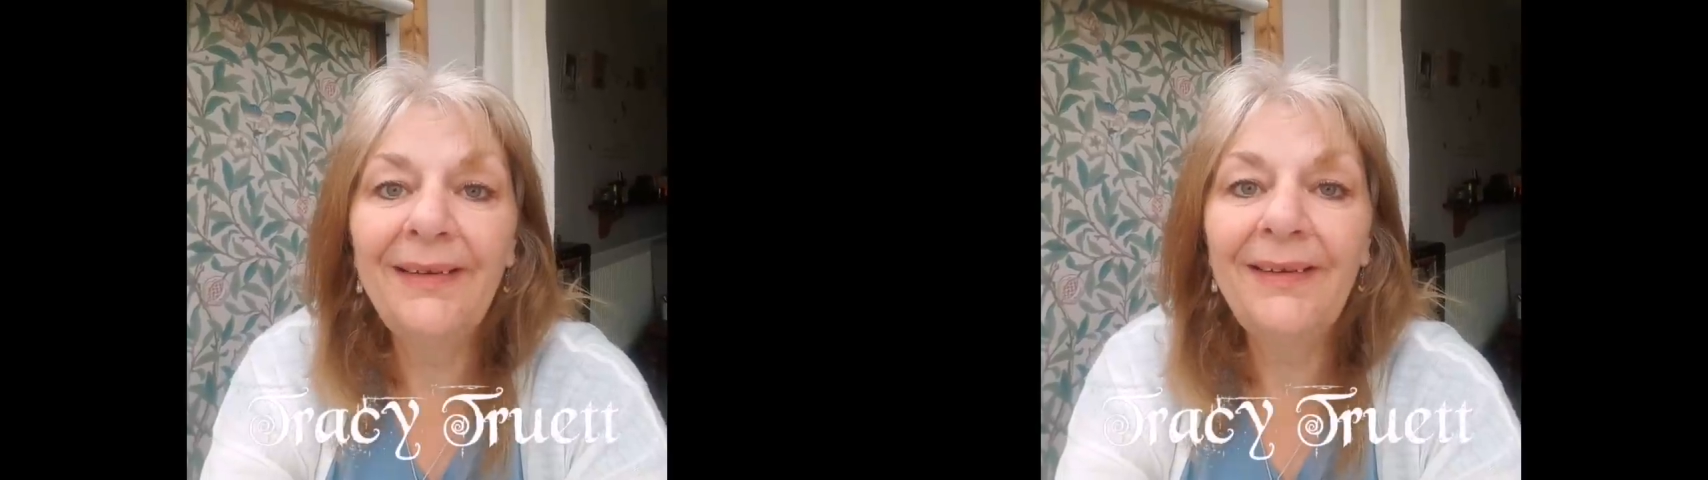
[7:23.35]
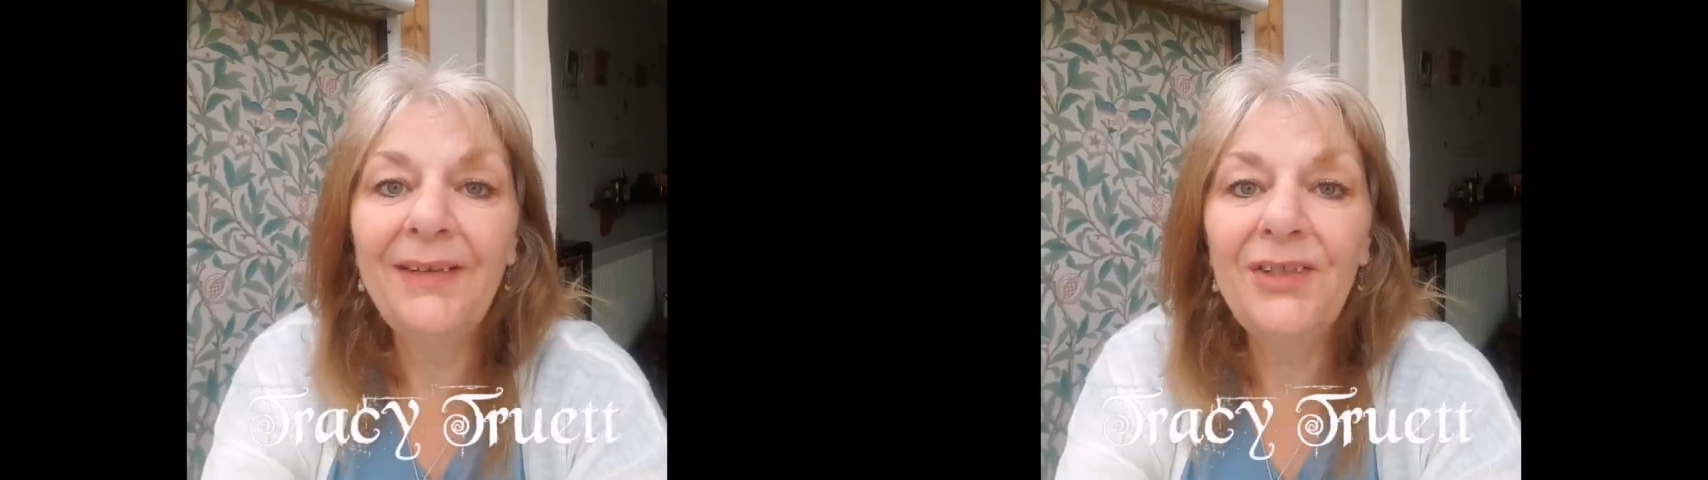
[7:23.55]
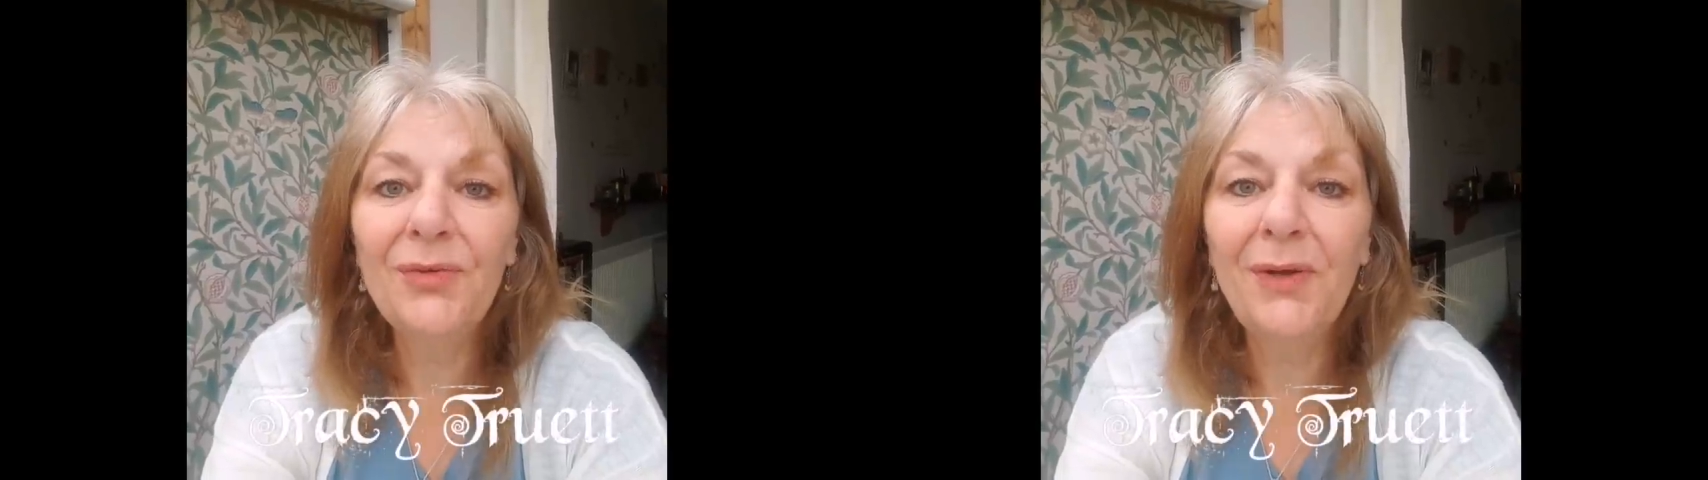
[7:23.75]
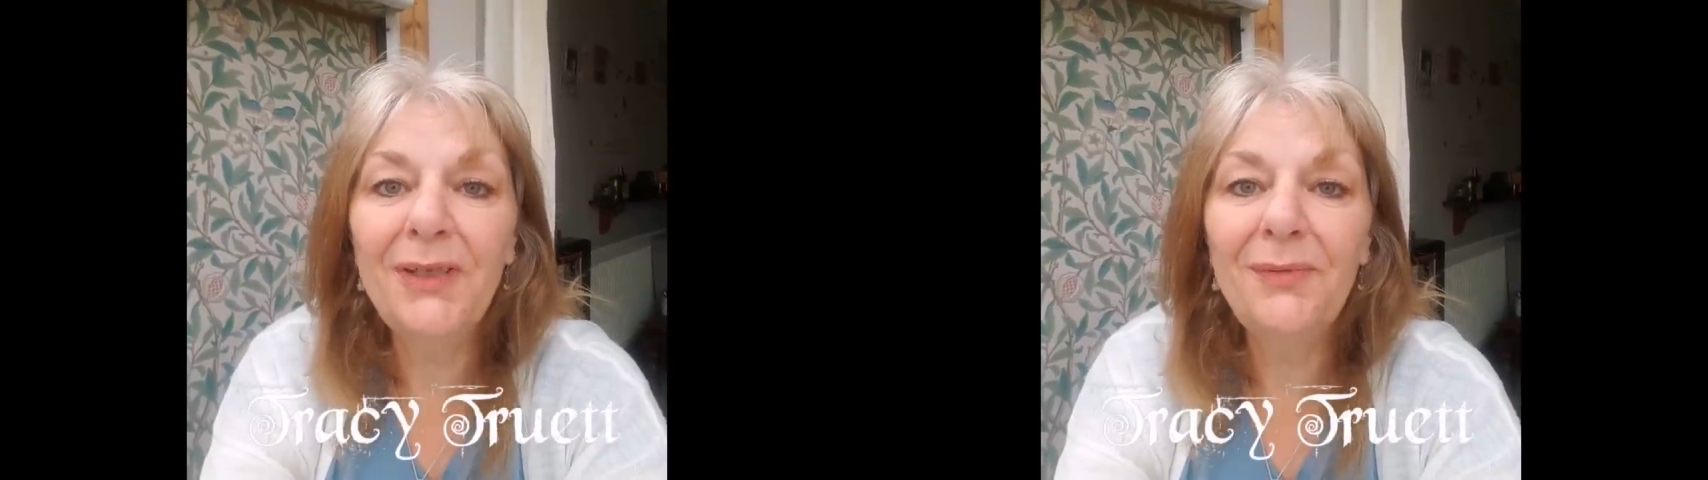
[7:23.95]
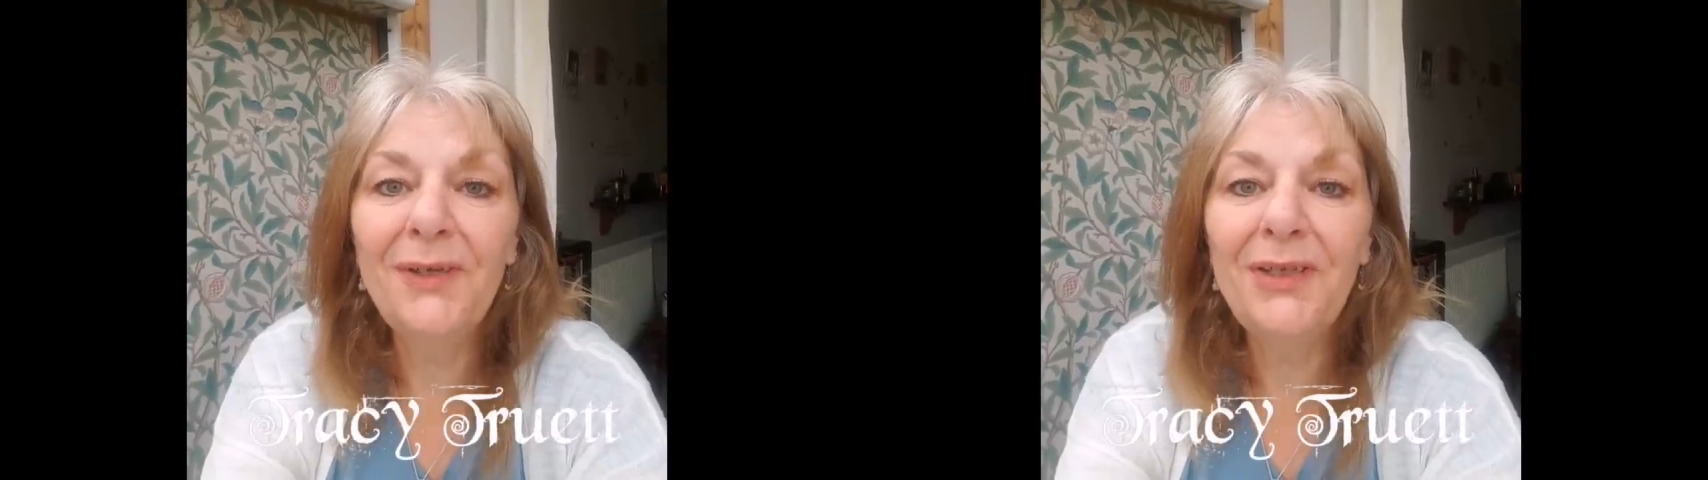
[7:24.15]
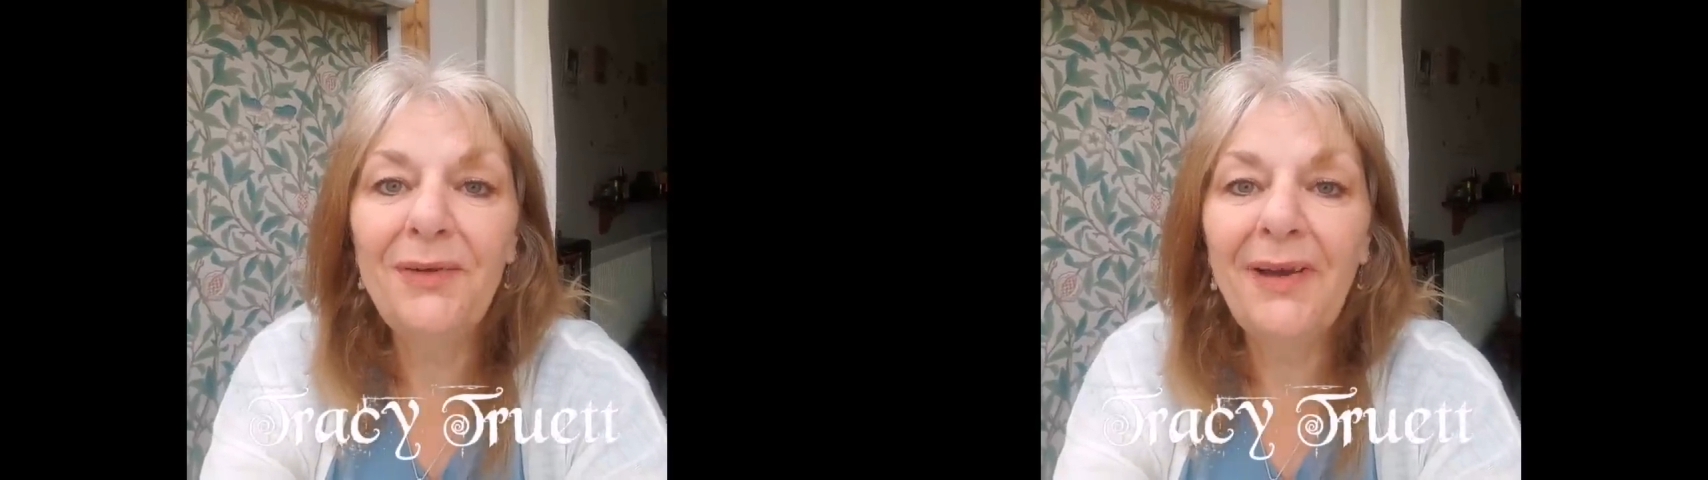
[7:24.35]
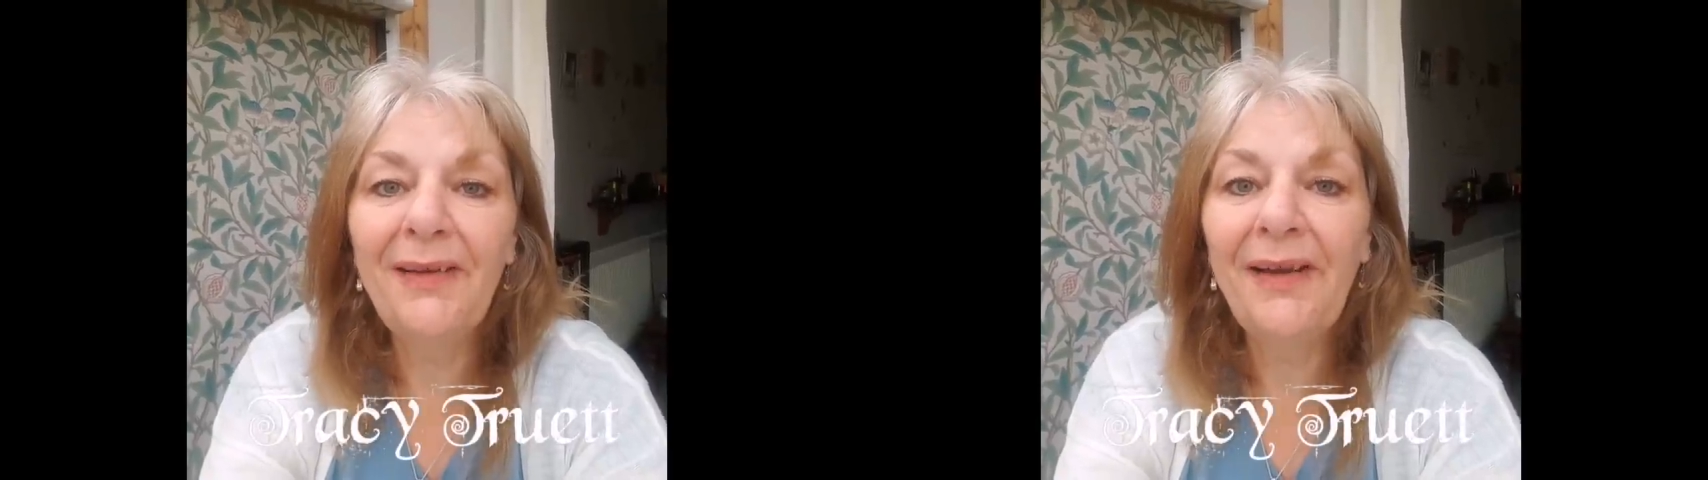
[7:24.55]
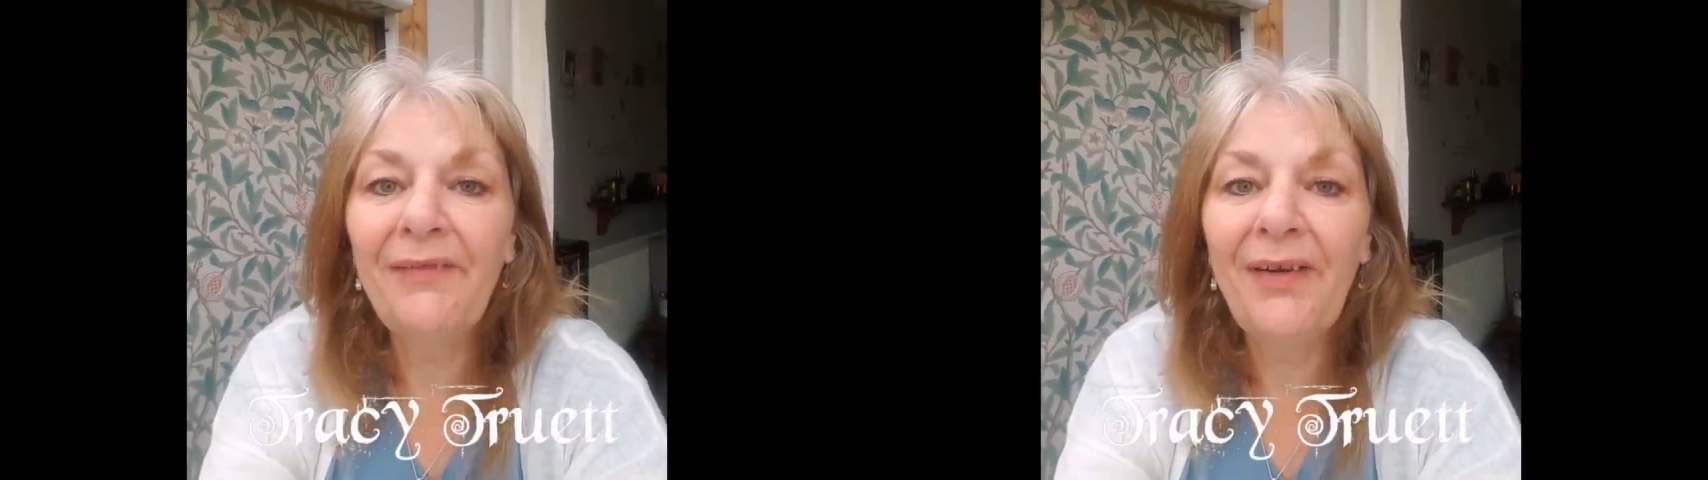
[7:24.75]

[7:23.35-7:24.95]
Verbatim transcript: I uh, just wanted to wish you a